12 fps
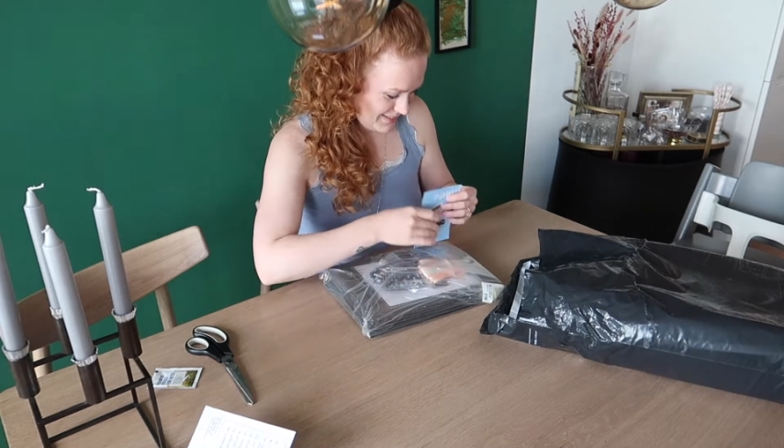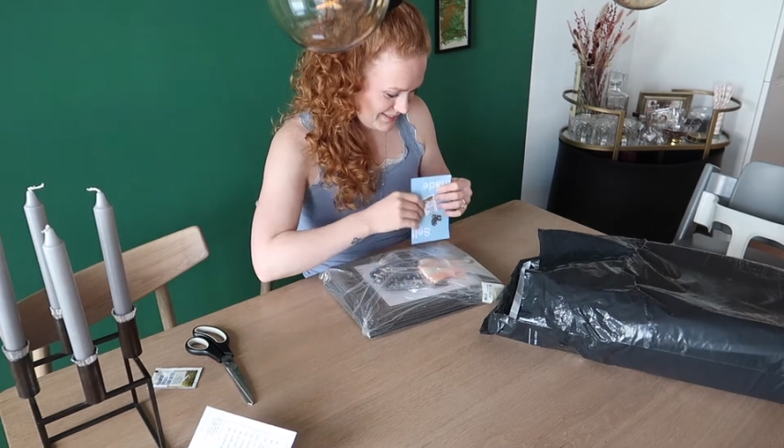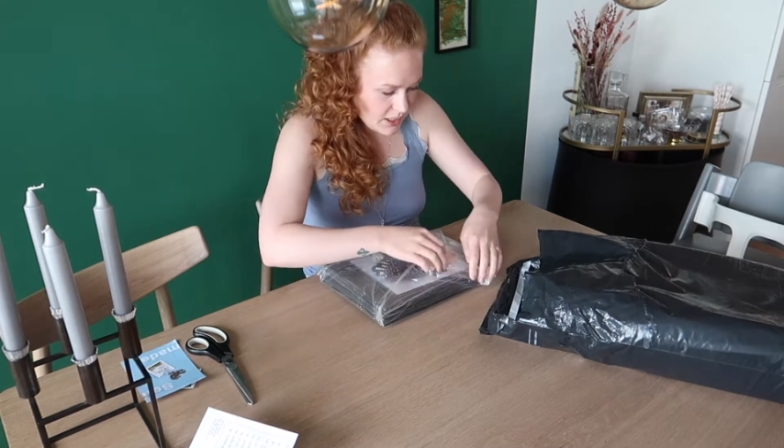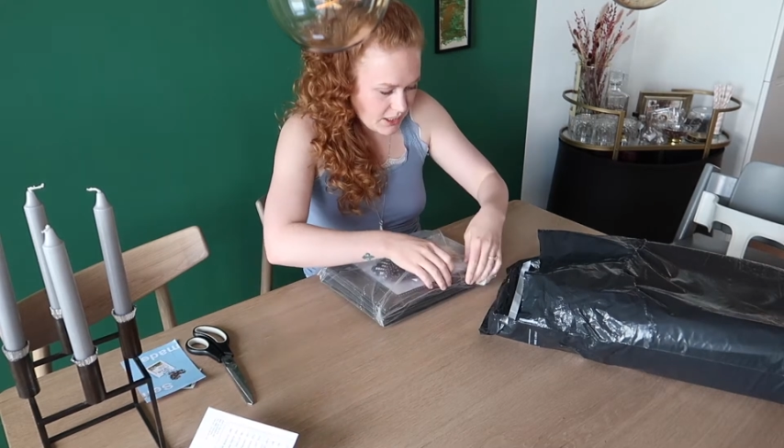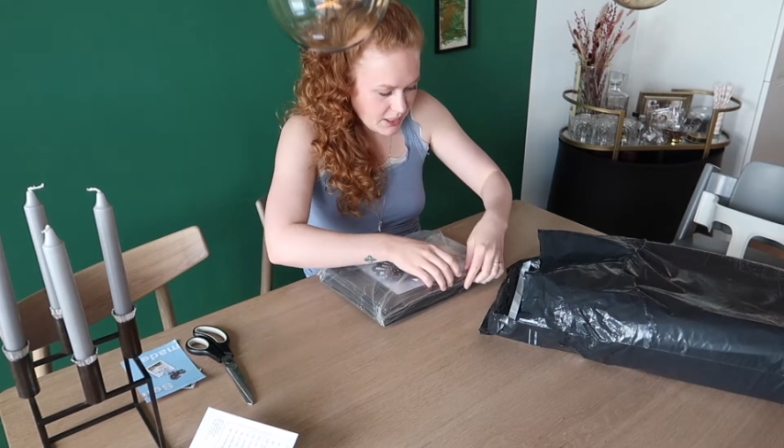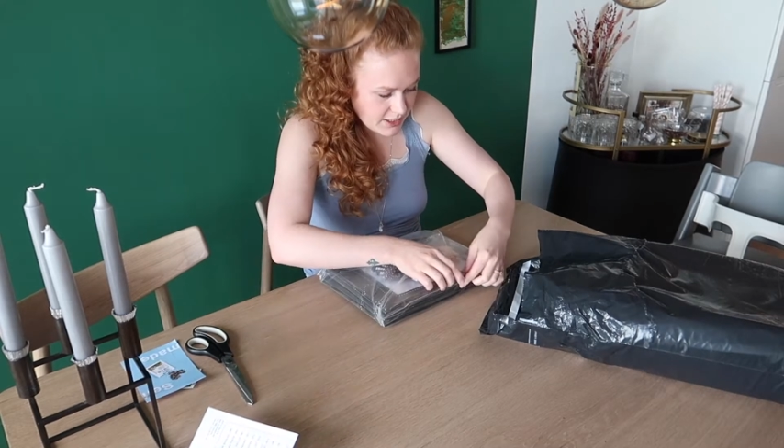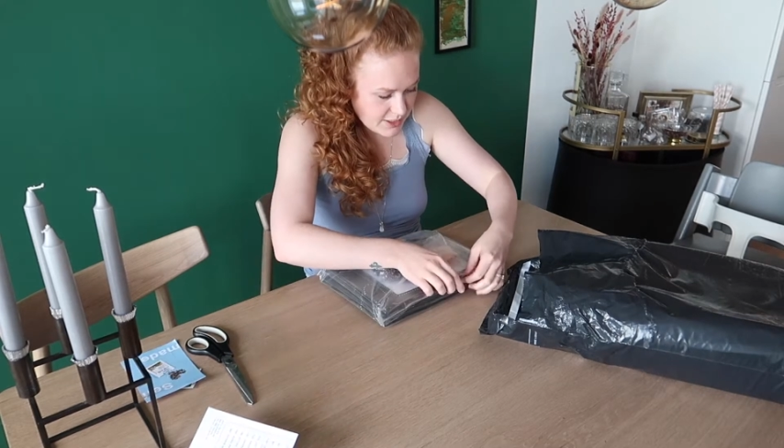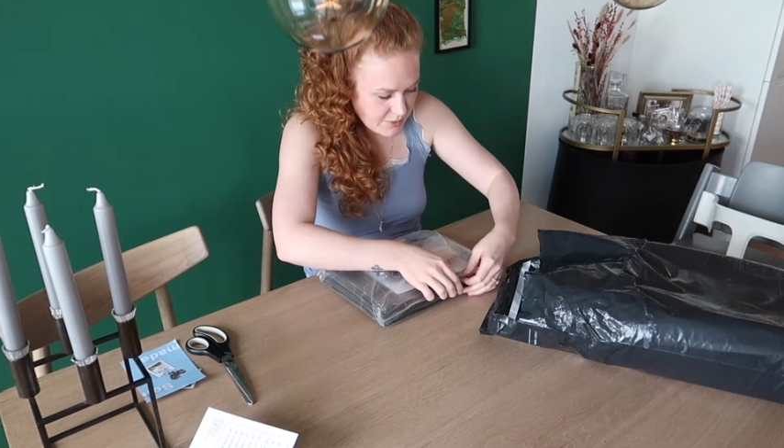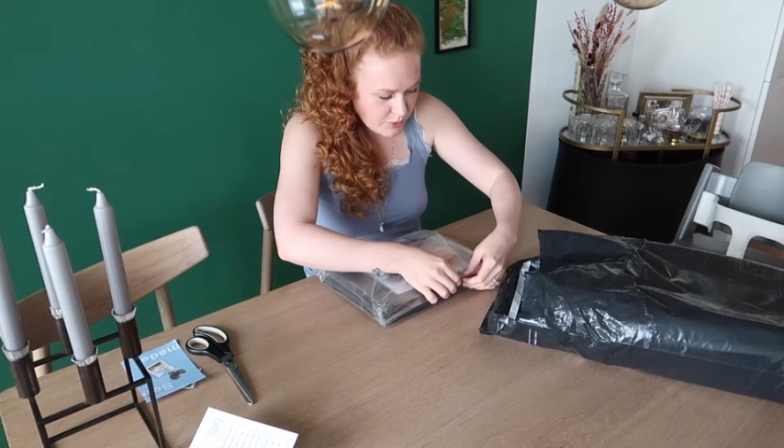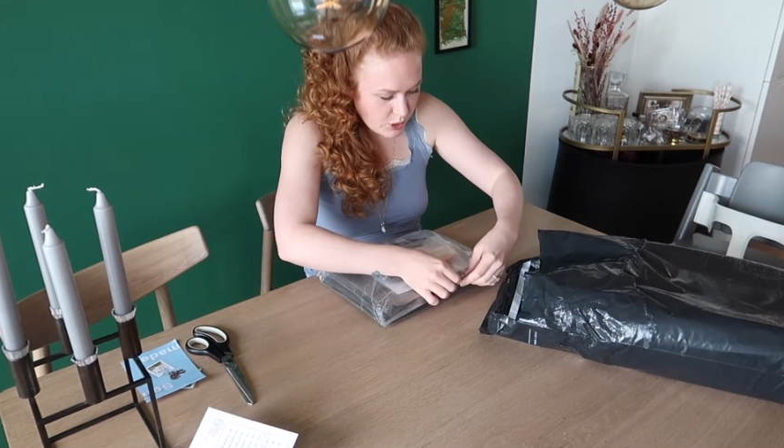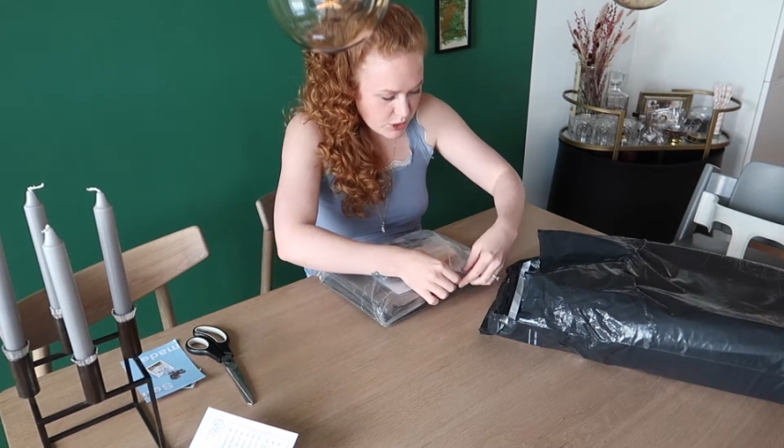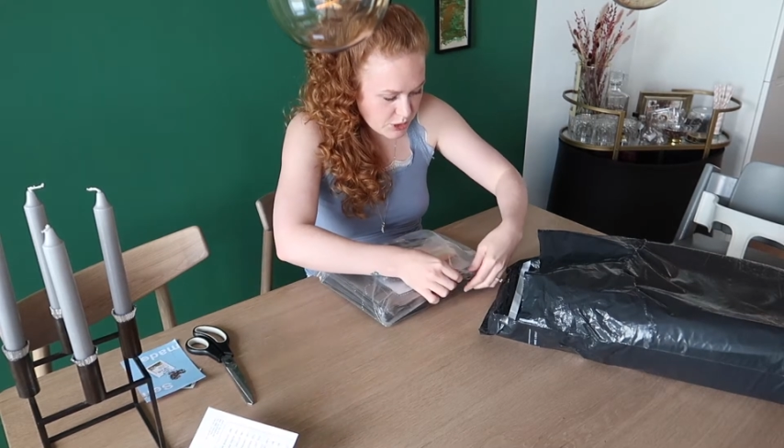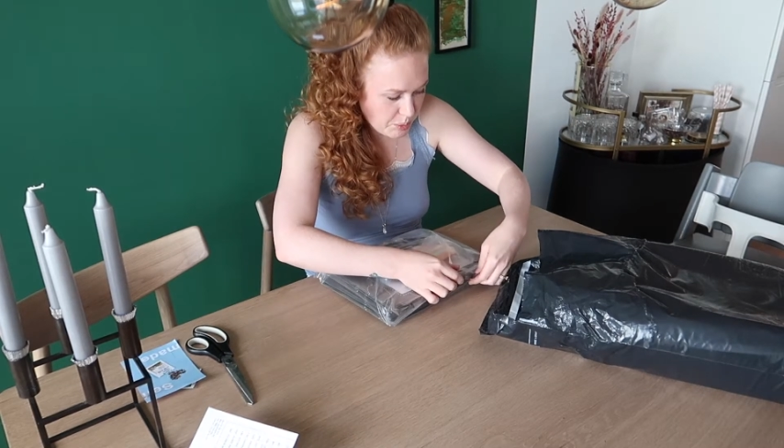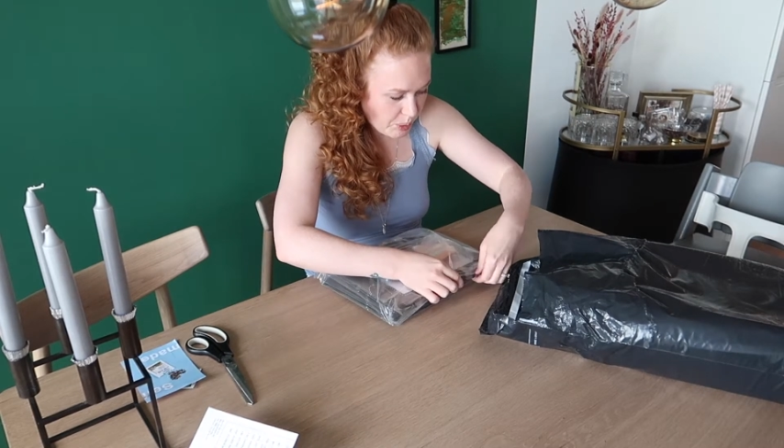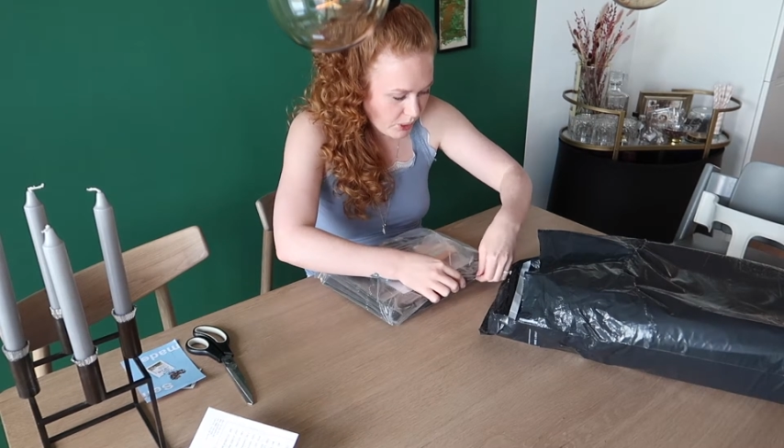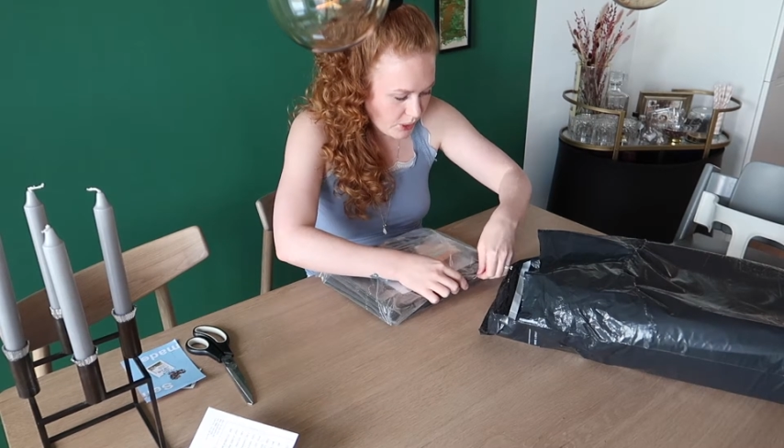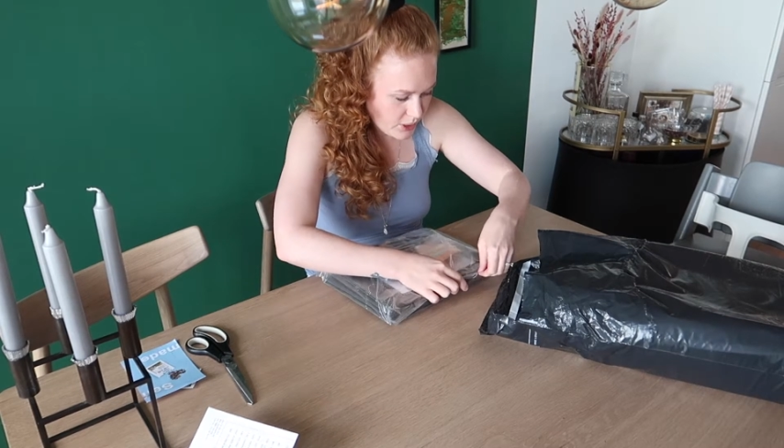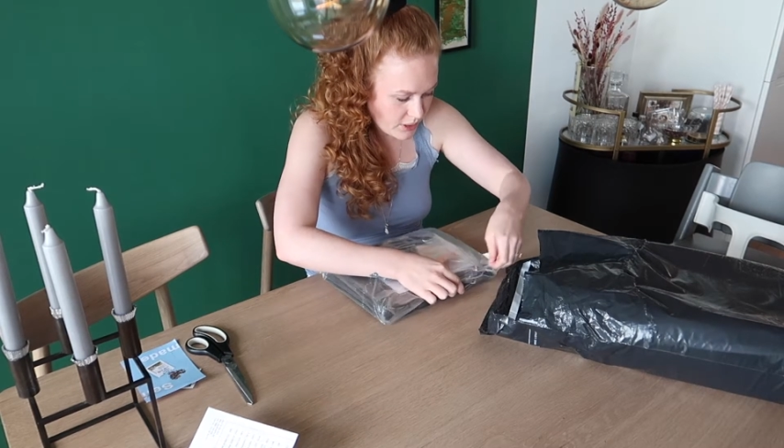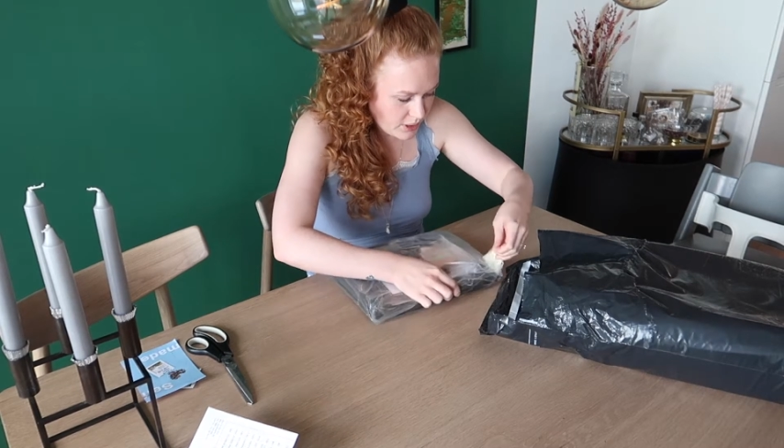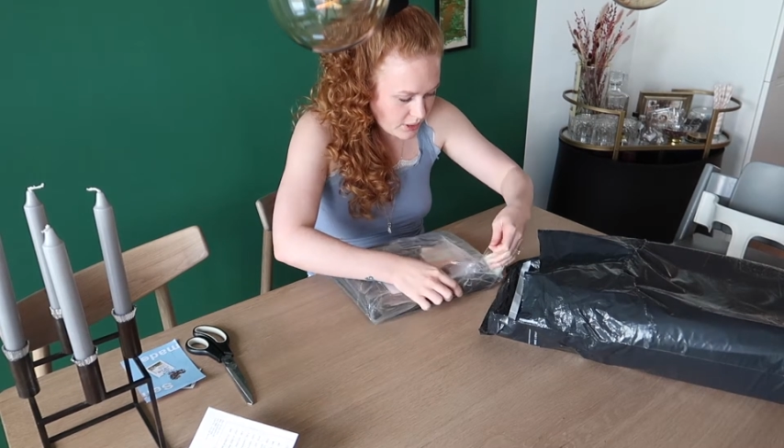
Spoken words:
I guess first part